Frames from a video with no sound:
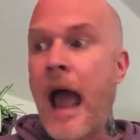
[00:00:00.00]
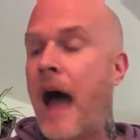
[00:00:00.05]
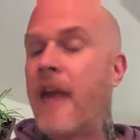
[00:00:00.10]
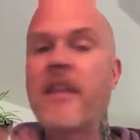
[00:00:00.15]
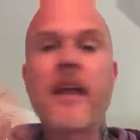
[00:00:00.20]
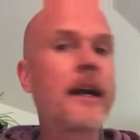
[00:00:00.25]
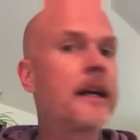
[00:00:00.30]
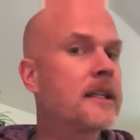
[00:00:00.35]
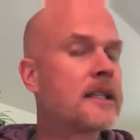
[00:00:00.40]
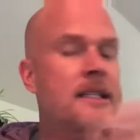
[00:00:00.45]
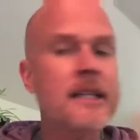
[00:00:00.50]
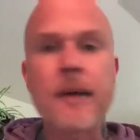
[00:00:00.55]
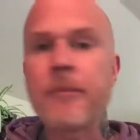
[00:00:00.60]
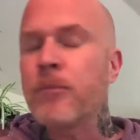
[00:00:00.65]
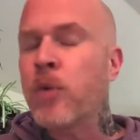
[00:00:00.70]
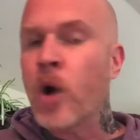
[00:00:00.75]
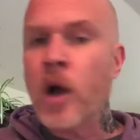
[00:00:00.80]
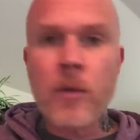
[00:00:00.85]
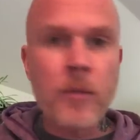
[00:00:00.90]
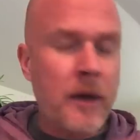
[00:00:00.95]
And then at
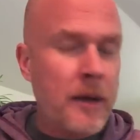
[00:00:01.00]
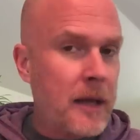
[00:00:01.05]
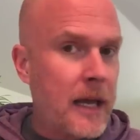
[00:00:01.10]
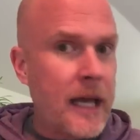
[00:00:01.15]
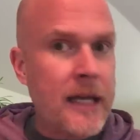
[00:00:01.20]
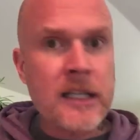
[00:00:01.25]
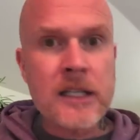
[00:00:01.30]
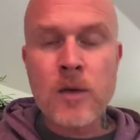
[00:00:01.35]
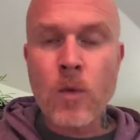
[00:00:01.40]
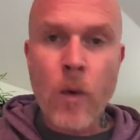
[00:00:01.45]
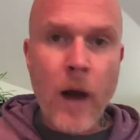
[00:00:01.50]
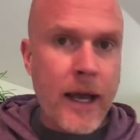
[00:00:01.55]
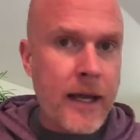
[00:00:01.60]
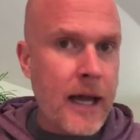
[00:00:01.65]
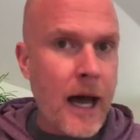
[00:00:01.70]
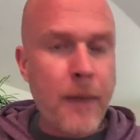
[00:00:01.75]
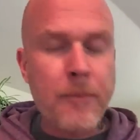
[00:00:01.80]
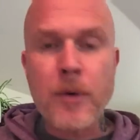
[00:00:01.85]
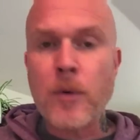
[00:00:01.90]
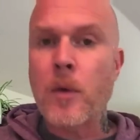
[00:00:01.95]
some point we begin to wake
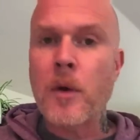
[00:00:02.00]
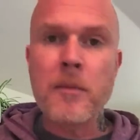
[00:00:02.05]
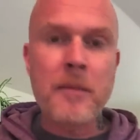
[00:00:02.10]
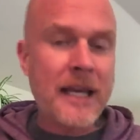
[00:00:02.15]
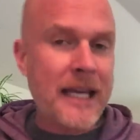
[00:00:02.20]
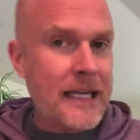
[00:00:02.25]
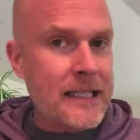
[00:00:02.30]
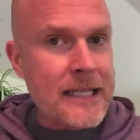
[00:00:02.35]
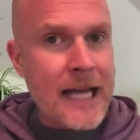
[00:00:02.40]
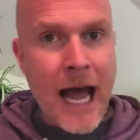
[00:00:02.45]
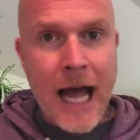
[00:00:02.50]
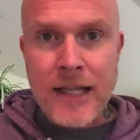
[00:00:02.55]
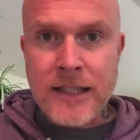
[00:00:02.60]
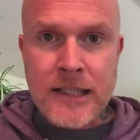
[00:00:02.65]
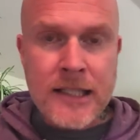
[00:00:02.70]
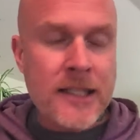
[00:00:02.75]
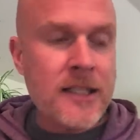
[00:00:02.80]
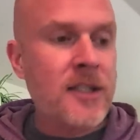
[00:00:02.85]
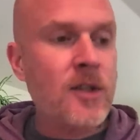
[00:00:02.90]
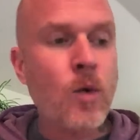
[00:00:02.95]
up and we begin to
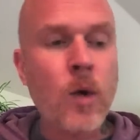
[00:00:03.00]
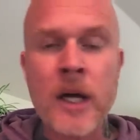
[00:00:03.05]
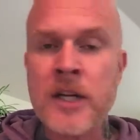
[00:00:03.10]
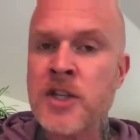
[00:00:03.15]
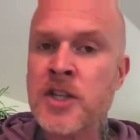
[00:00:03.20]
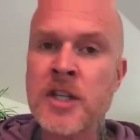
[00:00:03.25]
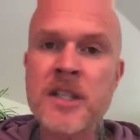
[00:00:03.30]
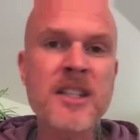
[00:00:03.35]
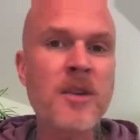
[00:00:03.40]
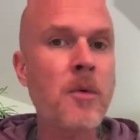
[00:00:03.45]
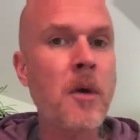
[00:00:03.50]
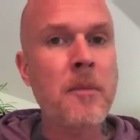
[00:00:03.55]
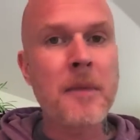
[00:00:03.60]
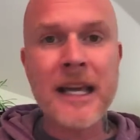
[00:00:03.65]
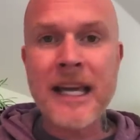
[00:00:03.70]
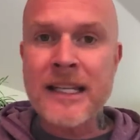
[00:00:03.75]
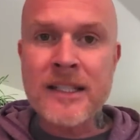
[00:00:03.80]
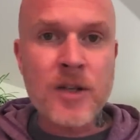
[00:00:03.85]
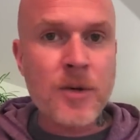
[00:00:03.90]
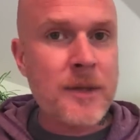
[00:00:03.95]
ask these questions and we
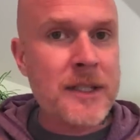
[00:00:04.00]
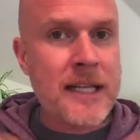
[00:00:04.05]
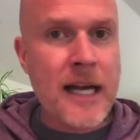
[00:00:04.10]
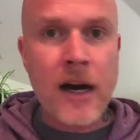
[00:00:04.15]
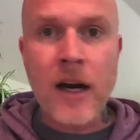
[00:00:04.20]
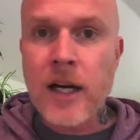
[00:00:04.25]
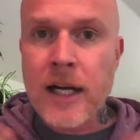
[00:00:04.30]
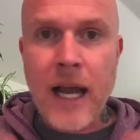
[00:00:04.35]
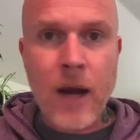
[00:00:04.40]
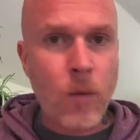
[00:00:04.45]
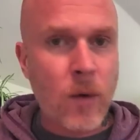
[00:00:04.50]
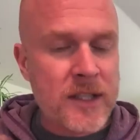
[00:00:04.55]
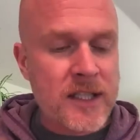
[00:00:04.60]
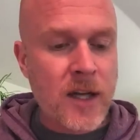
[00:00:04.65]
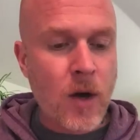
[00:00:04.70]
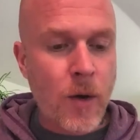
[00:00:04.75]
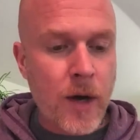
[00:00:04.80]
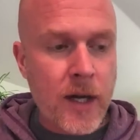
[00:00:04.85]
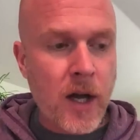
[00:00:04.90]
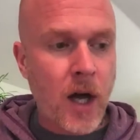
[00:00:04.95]
begin to interrogate what's
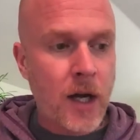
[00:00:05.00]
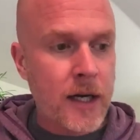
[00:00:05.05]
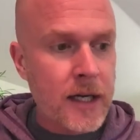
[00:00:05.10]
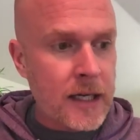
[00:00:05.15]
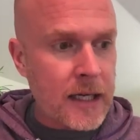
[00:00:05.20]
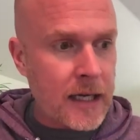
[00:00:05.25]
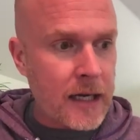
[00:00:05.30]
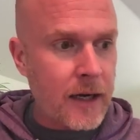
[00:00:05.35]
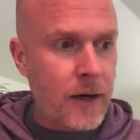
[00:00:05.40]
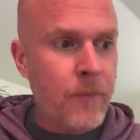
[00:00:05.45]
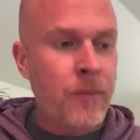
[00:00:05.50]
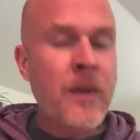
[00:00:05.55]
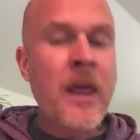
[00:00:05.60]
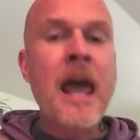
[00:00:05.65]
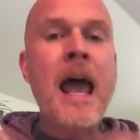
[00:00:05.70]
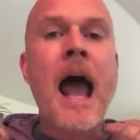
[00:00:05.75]
going on in here.